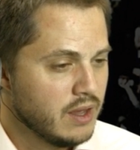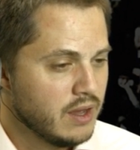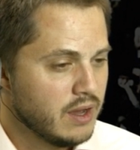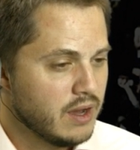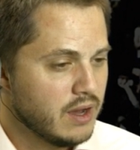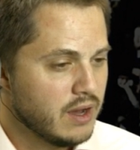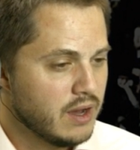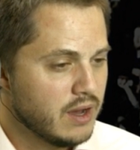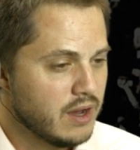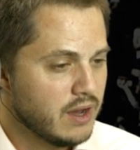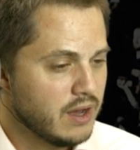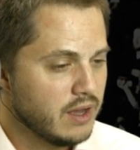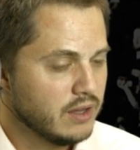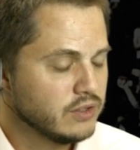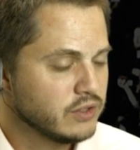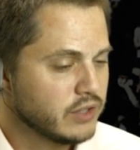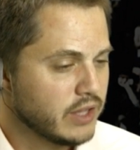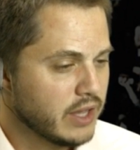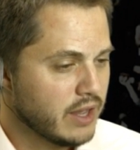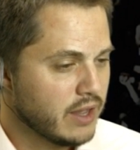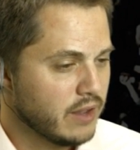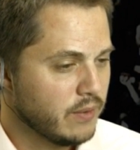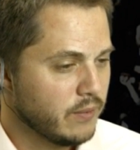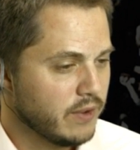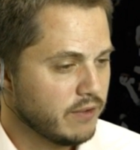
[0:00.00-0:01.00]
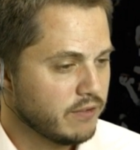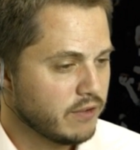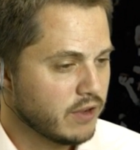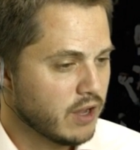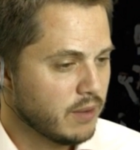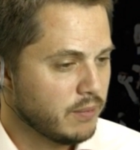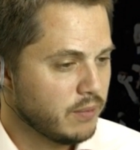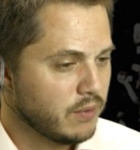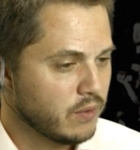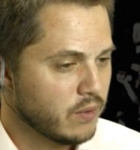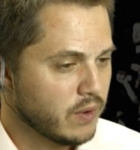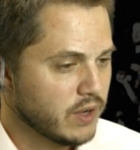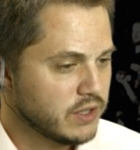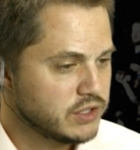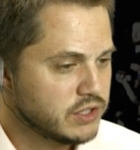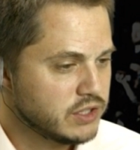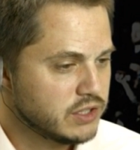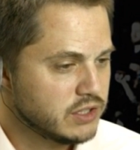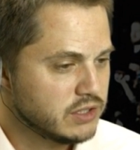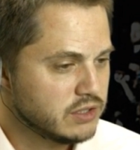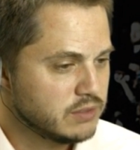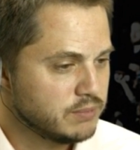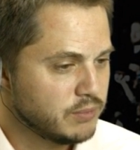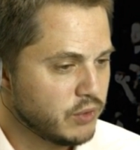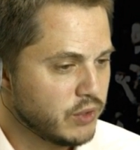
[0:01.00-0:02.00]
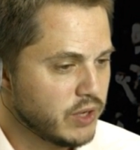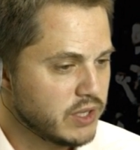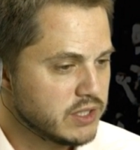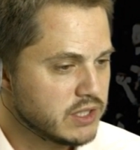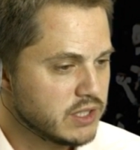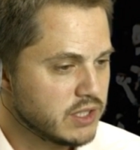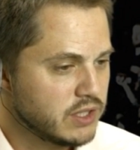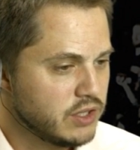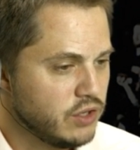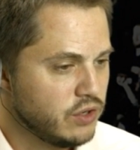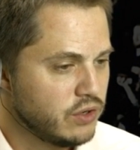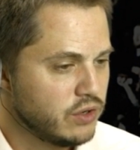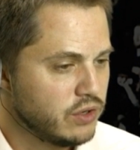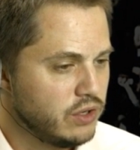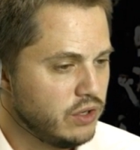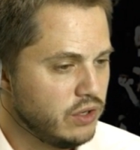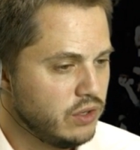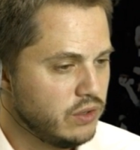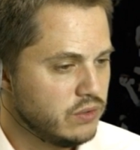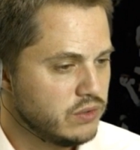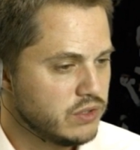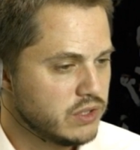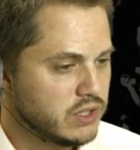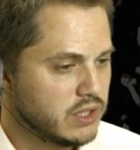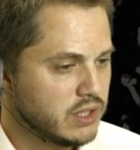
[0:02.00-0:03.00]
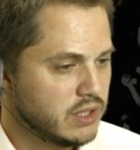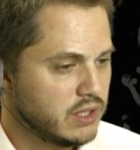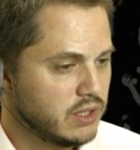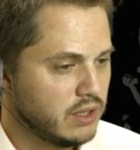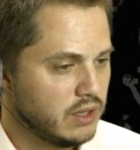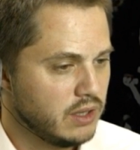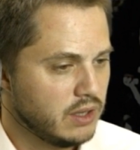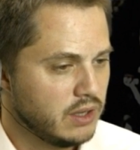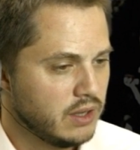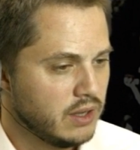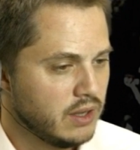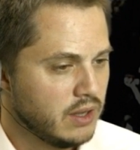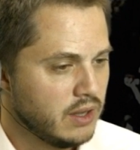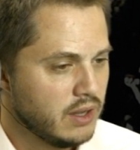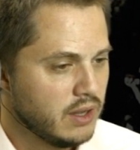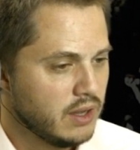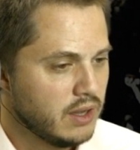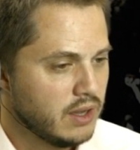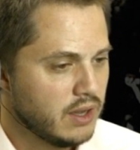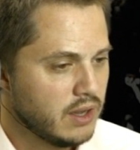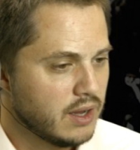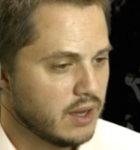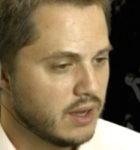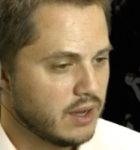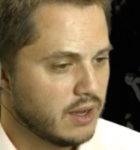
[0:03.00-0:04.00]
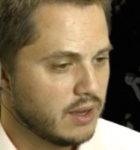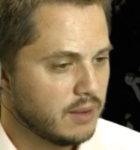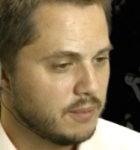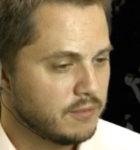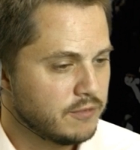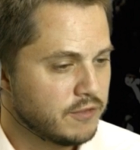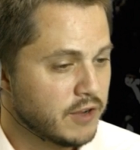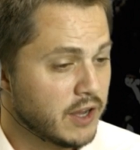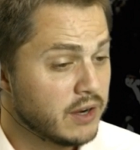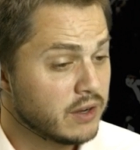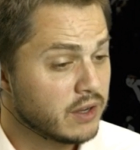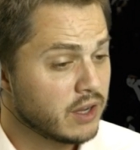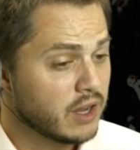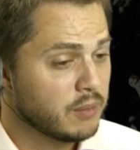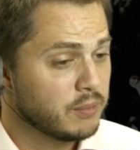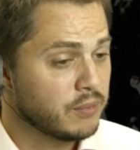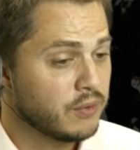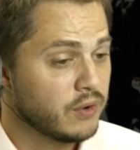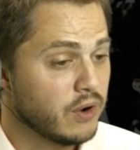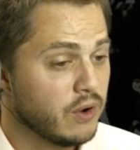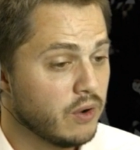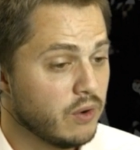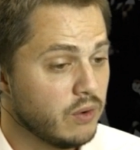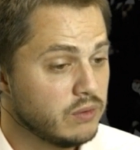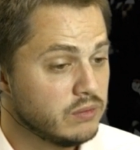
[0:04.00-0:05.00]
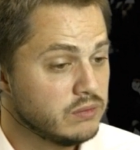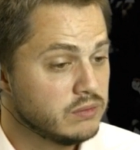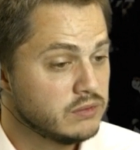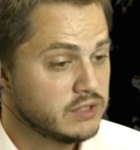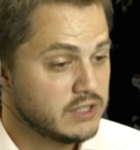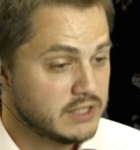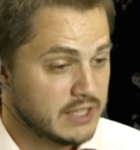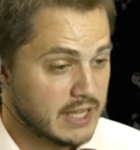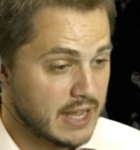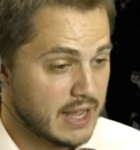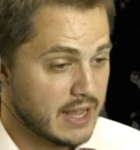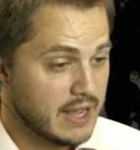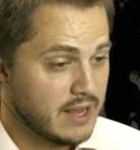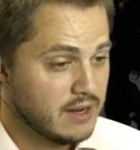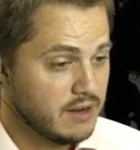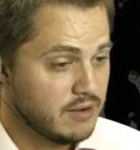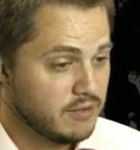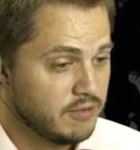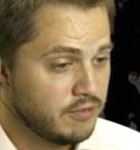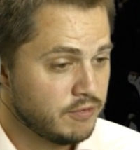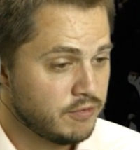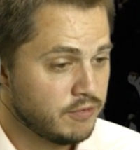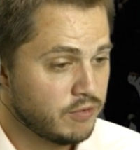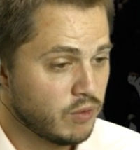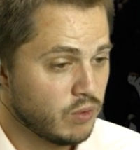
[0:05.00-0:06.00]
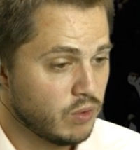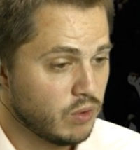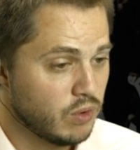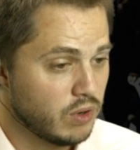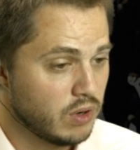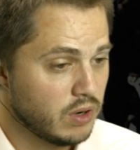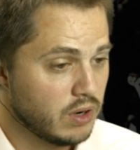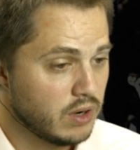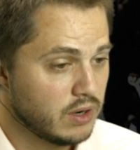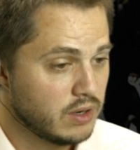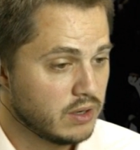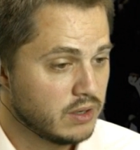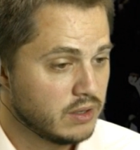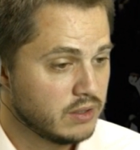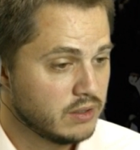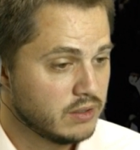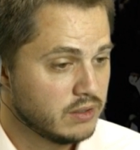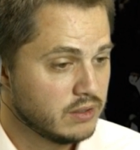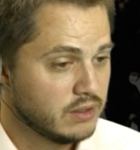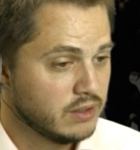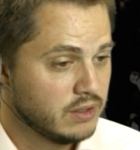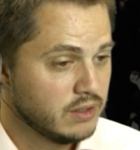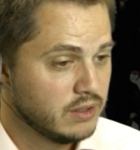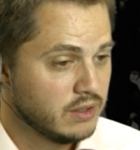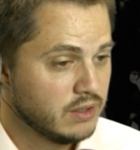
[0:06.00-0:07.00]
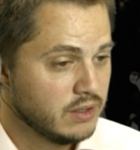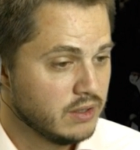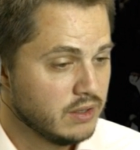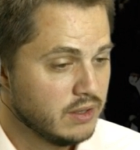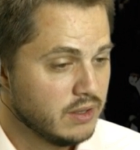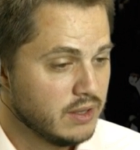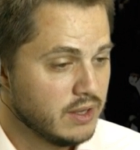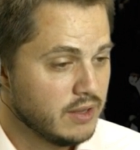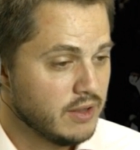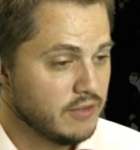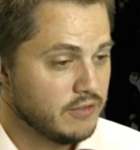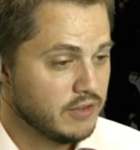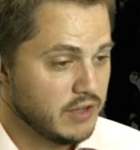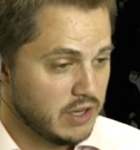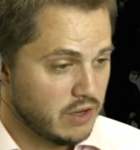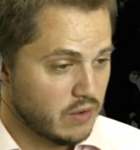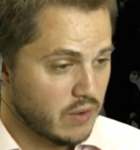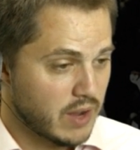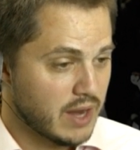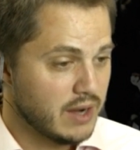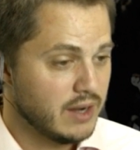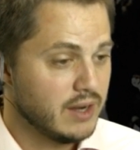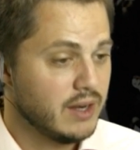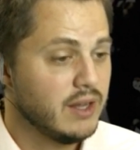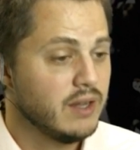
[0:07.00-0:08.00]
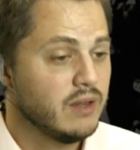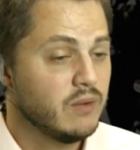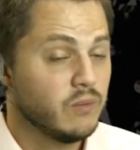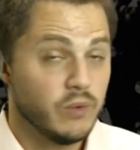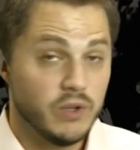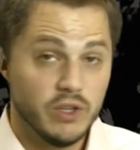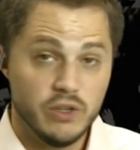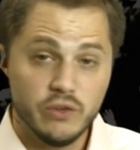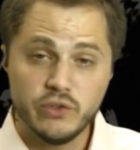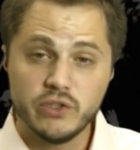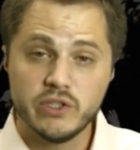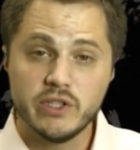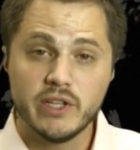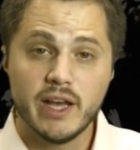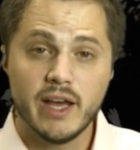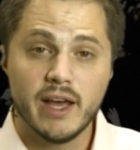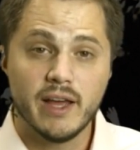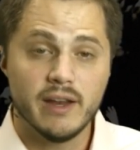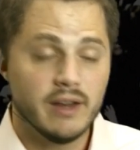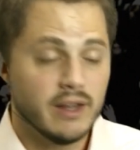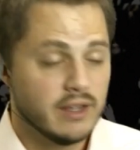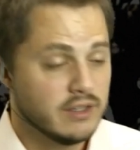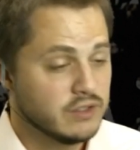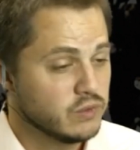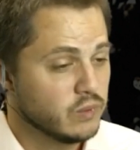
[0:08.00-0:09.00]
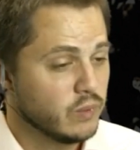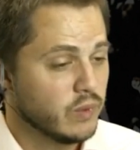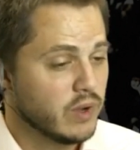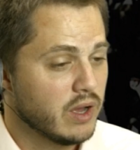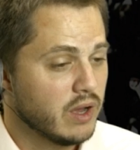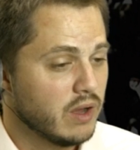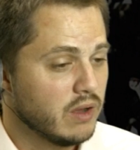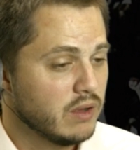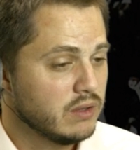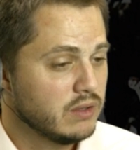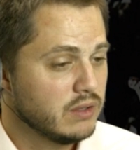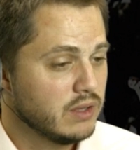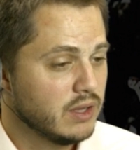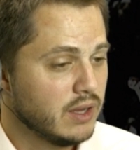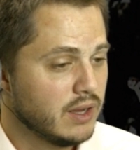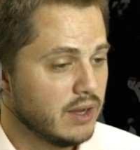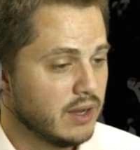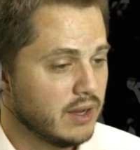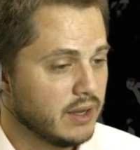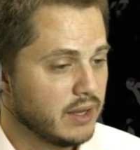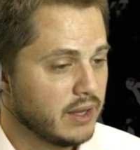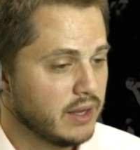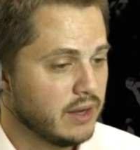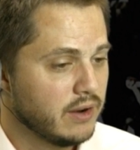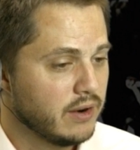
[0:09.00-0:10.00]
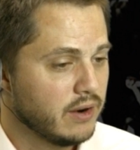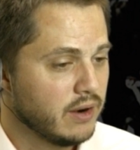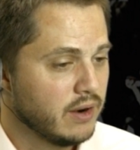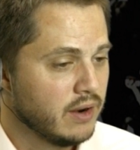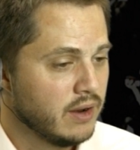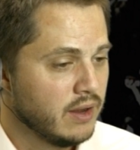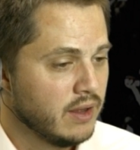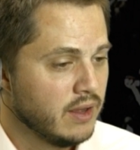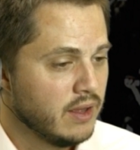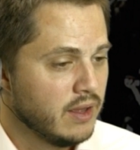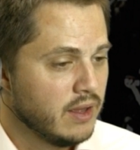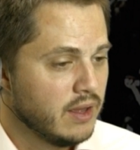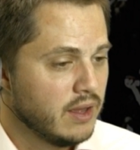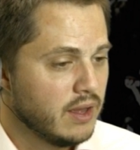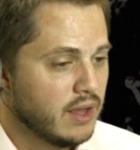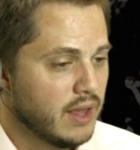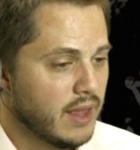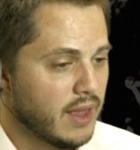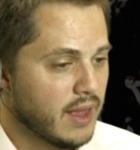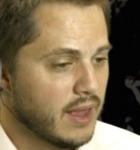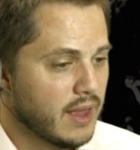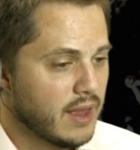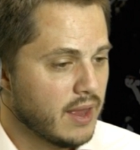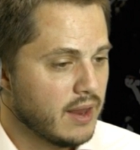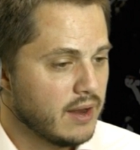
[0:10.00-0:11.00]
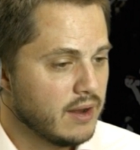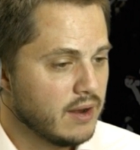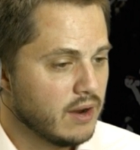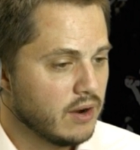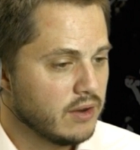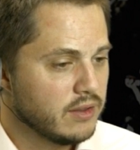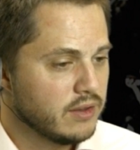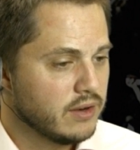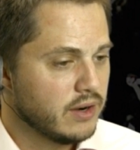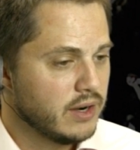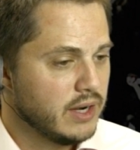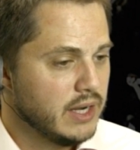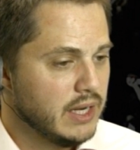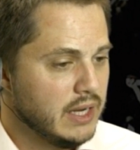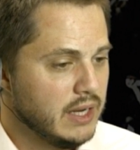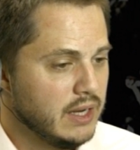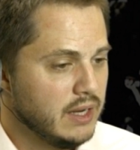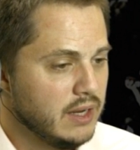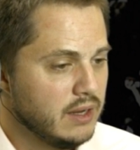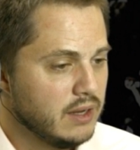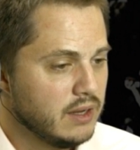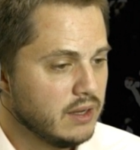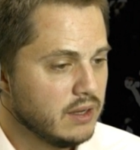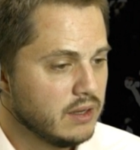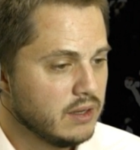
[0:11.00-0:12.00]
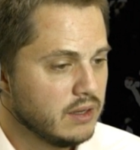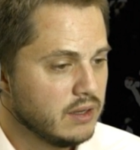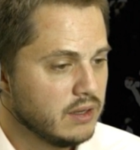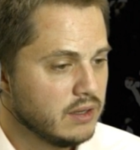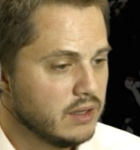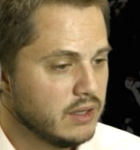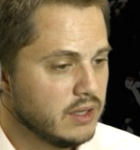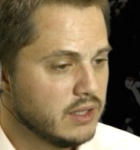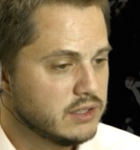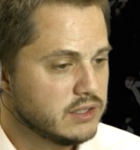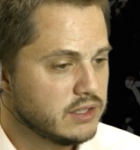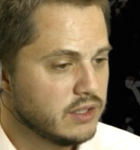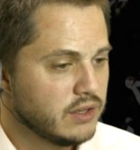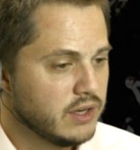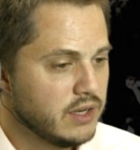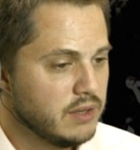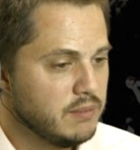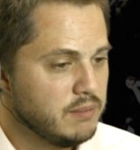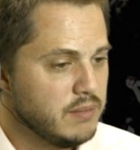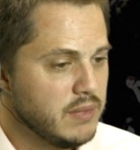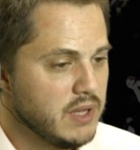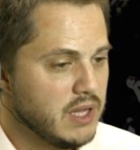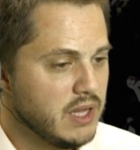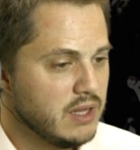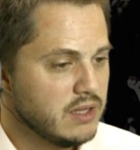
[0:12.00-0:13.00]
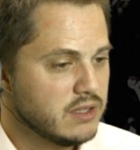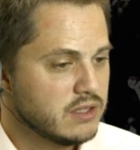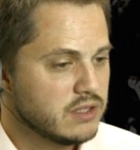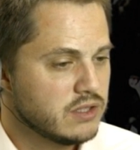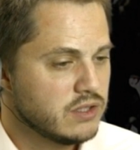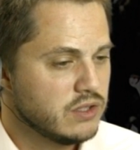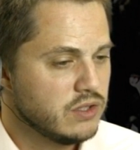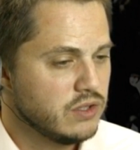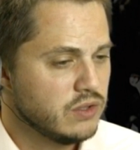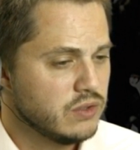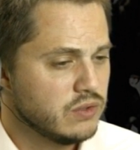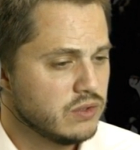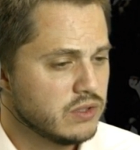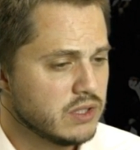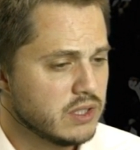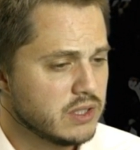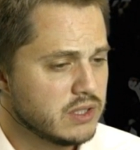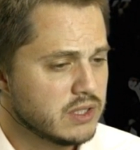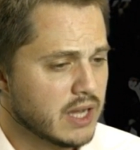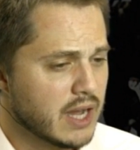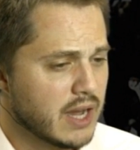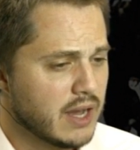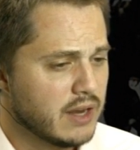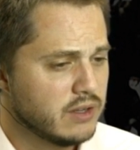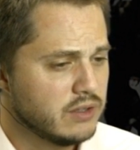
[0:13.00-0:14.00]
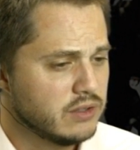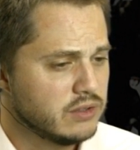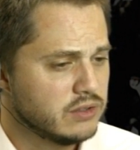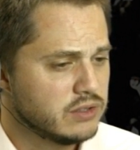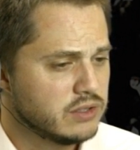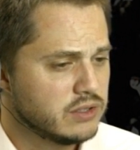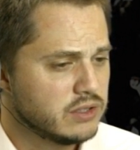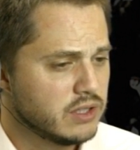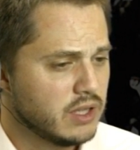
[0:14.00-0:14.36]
Okay, we have a couple questions. Marissa, you're using Final Cut Pro 10 for video editing. We use that as well here. And is there any means to use the titles